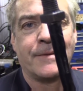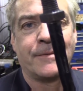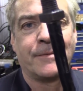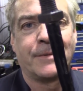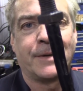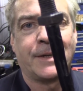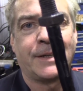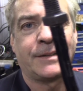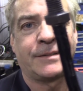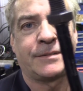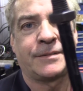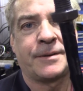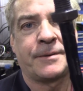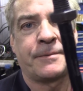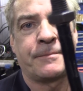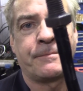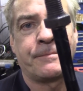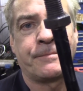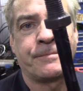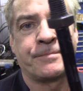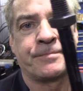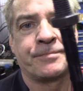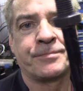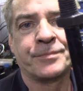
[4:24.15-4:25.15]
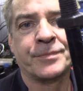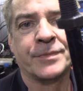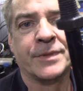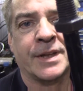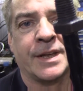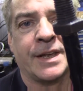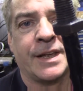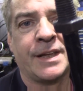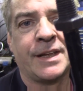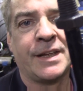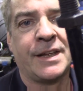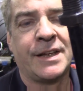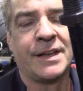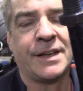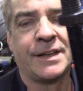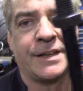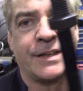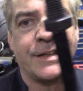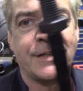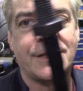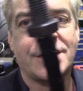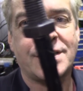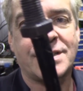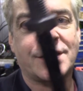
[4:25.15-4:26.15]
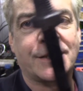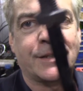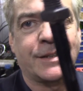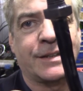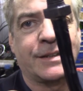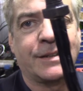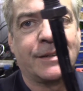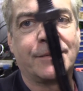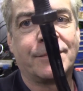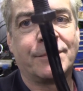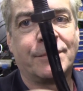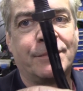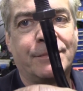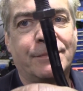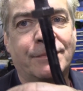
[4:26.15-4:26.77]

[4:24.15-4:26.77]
Well, this is a